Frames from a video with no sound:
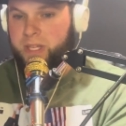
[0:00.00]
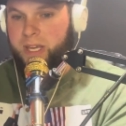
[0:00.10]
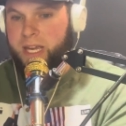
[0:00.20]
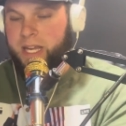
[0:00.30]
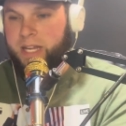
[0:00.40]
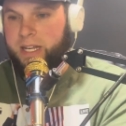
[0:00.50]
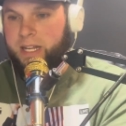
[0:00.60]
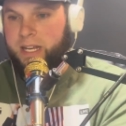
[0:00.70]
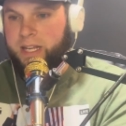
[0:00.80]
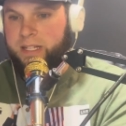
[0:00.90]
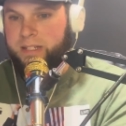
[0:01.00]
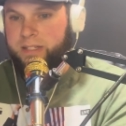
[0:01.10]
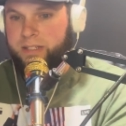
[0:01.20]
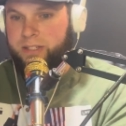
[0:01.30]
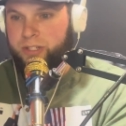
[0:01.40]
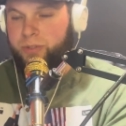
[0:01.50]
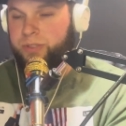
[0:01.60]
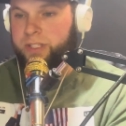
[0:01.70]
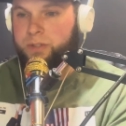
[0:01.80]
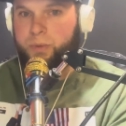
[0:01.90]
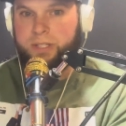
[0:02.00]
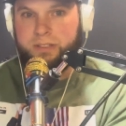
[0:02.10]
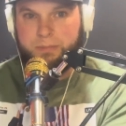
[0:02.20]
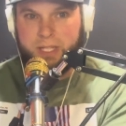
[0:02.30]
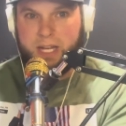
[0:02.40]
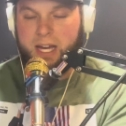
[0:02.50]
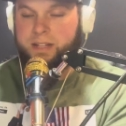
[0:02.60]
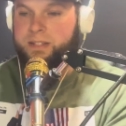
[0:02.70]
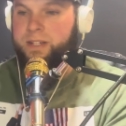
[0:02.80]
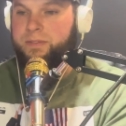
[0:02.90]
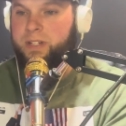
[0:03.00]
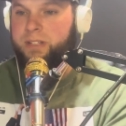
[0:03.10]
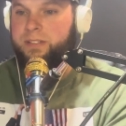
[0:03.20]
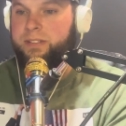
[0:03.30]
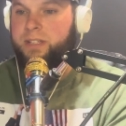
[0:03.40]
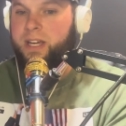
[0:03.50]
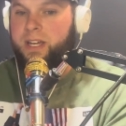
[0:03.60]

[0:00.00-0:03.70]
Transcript: and and using the wisdom that God has given us